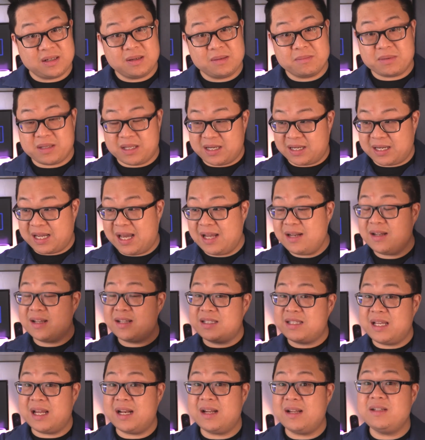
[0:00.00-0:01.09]
But then again, a
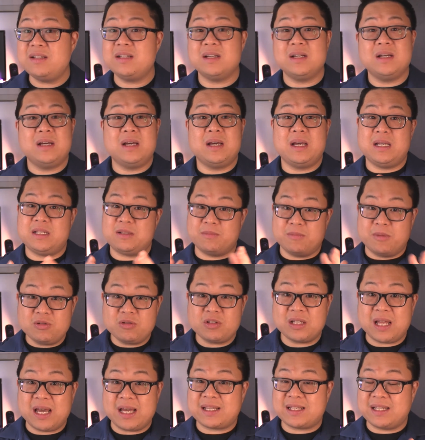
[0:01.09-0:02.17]
tenant is
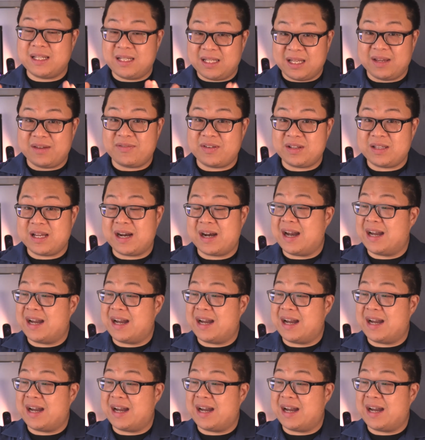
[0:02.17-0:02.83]
most likely living there